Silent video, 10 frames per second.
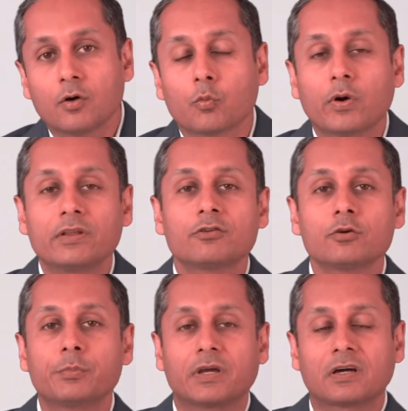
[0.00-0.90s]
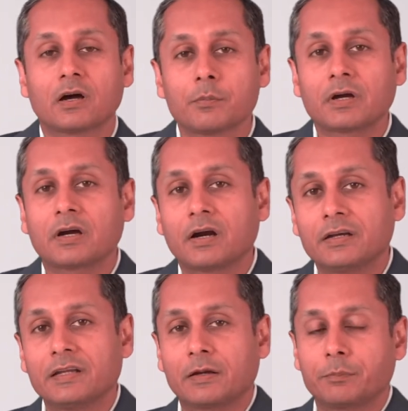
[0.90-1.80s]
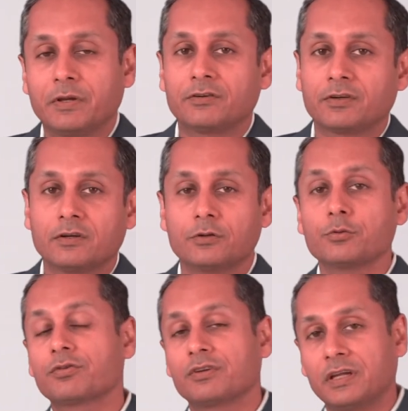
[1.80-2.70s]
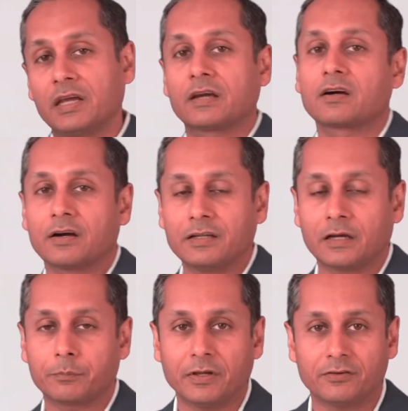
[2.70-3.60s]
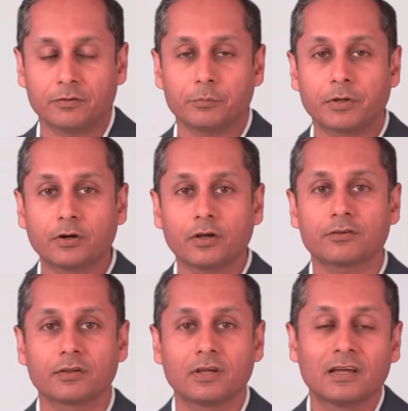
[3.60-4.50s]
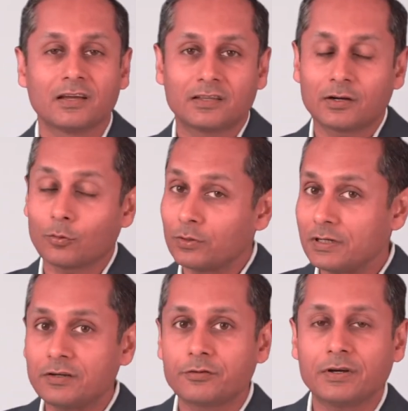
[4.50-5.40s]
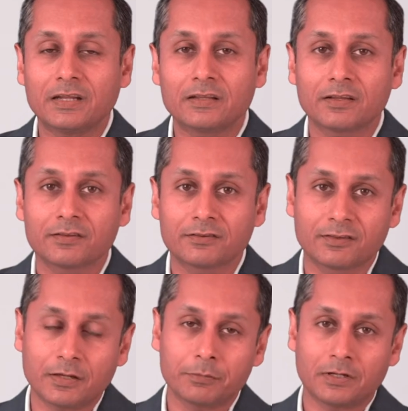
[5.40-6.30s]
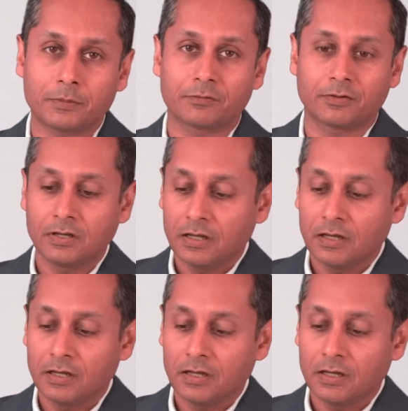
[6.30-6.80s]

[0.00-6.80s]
Once you become a cardiac patient, you stay a cardiac patient because they're only treating the symptoms.